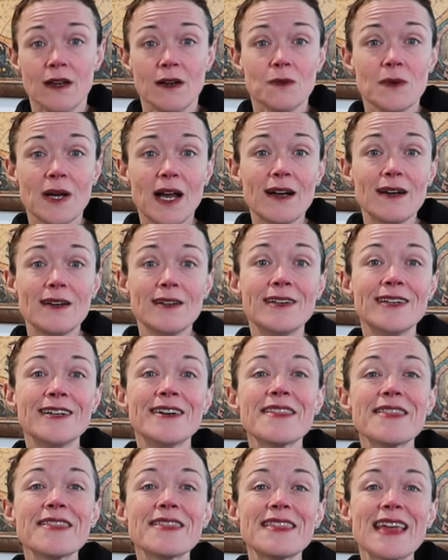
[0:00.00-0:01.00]
Well,
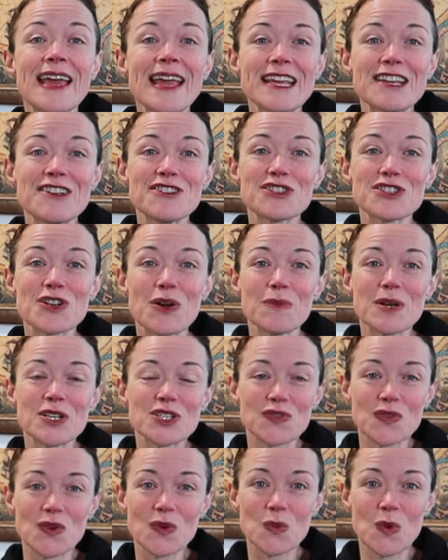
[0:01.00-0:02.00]
thank you so
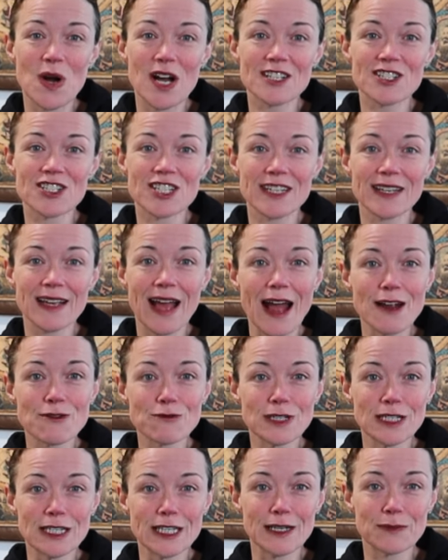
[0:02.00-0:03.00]
much for watching. I
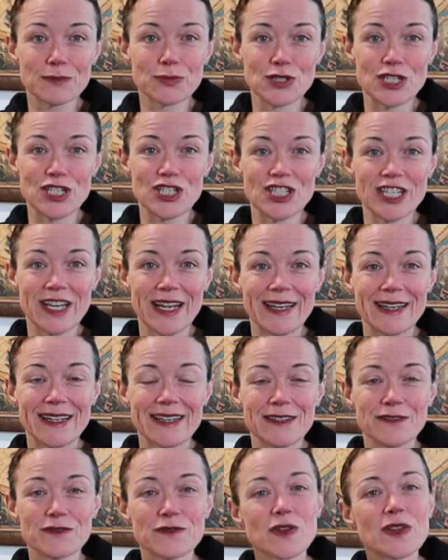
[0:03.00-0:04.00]
really appreciate
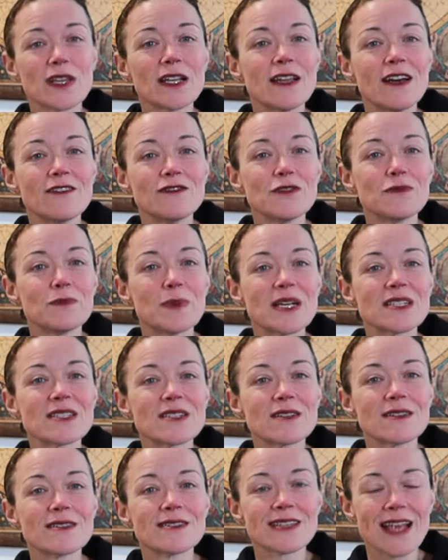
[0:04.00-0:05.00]
it. For the love of
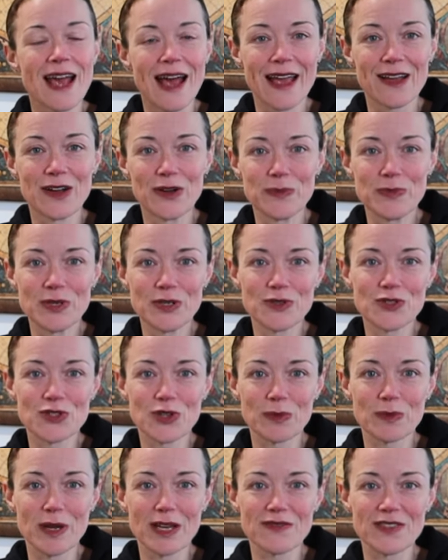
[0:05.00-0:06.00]
puzzles, I hope you
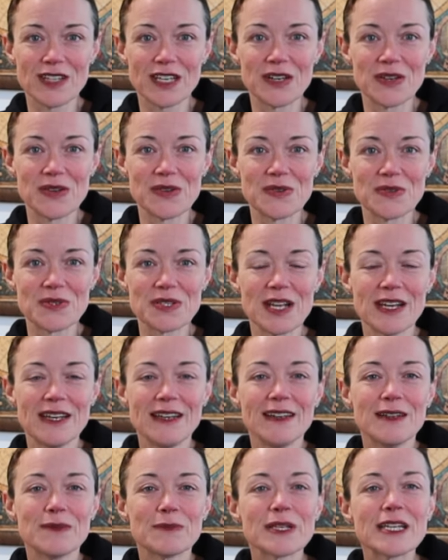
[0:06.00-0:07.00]
enjoy my videos.
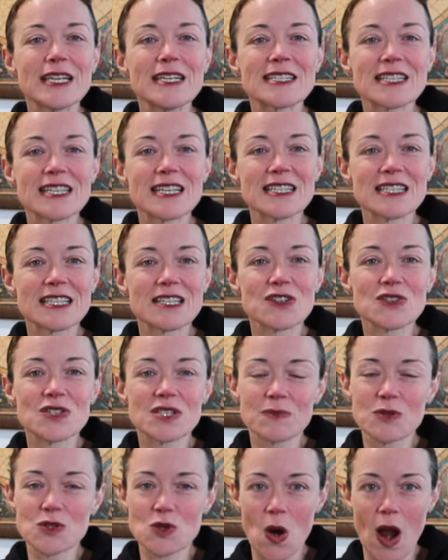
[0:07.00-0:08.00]
Please consider
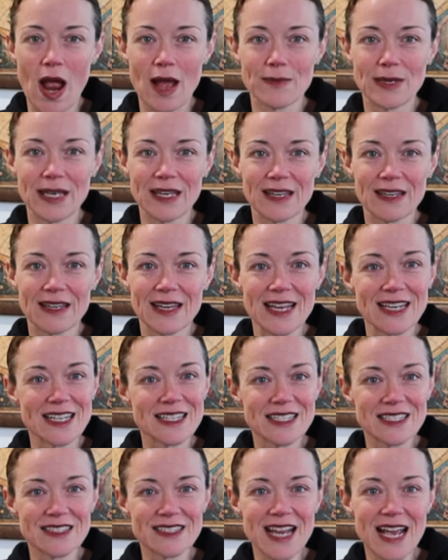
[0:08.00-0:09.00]
subscribing, and
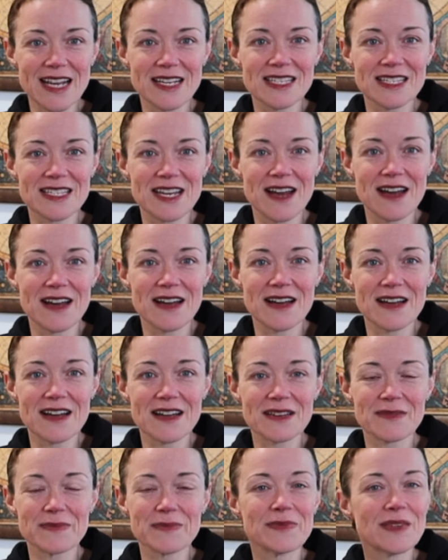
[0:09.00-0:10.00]
until next
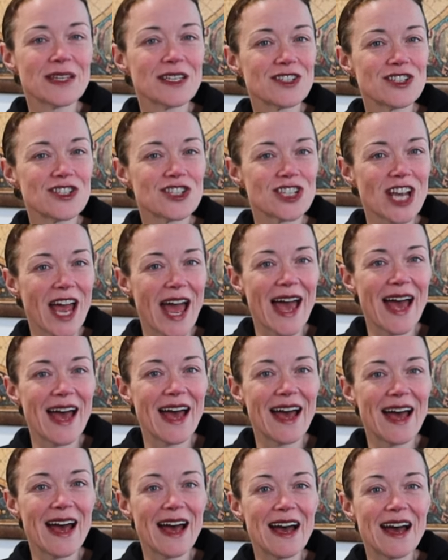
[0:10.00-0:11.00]
time,
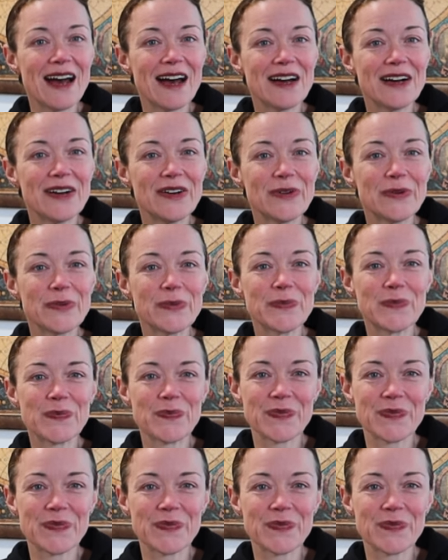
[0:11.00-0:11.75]
ciao!